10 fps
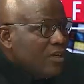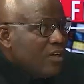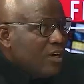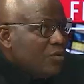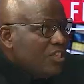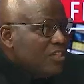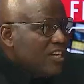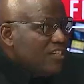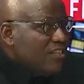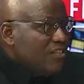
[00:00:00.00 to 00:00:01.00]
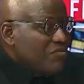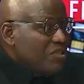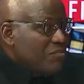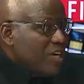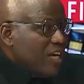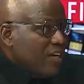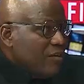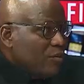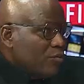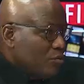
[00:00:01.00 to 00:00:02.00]
which is largely driven by
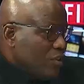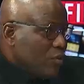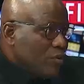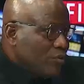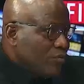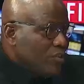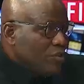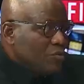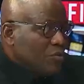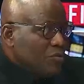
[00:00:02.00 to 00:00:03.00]
also the cost of diesel,